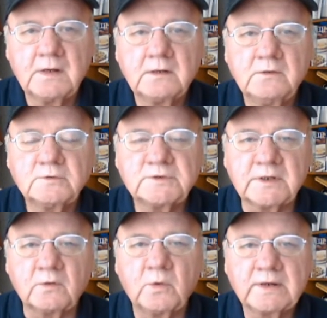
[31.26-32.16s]

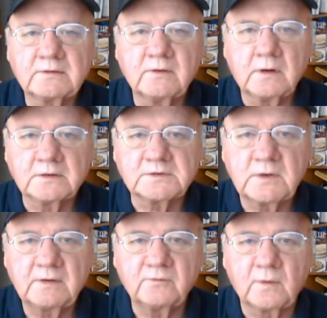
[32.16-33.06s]
Using Quick Dog
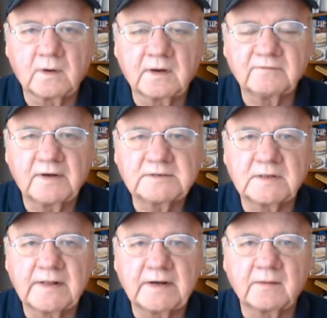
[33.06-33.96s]
software, I've
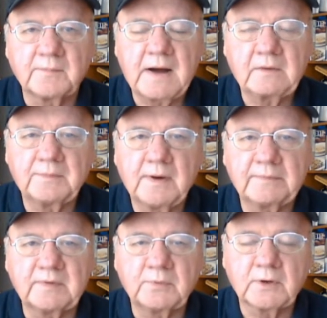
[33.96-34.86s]
isolated a power
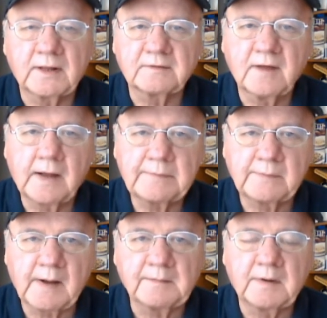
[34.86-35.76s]
pup to put on top of
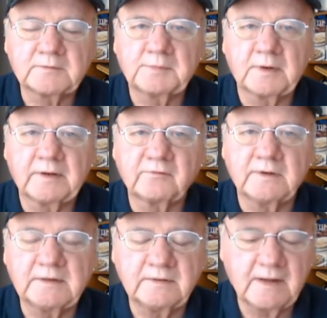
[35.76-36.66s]
my multiple entry
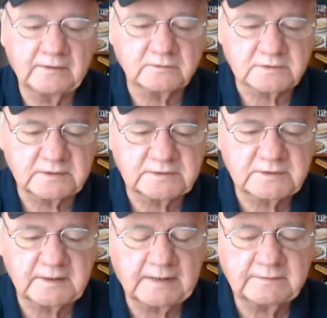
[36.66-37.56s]
contenders list,
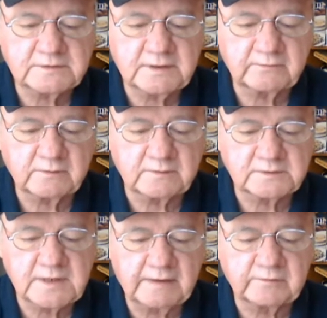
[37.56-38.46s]
and on this entry
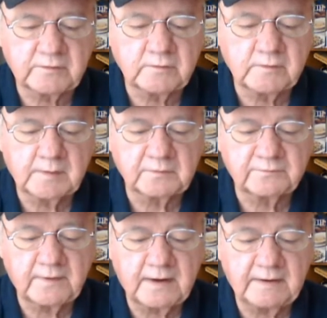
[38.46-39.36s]
this afternoon, number
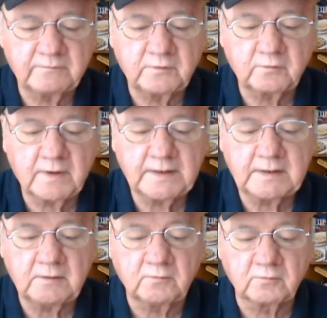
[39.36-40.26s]
5,
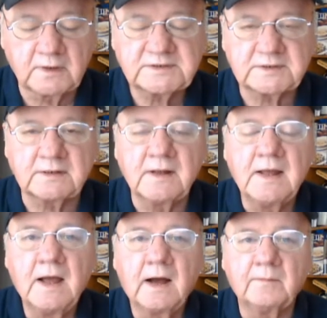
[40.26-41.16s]
Craigie Rustin,
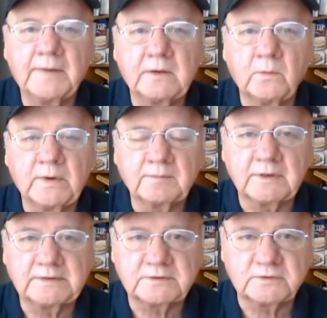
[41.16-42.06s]
I'll make a win,
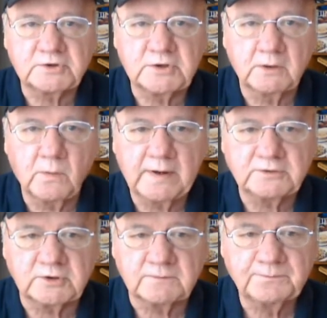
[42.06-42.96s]
place, and show wager.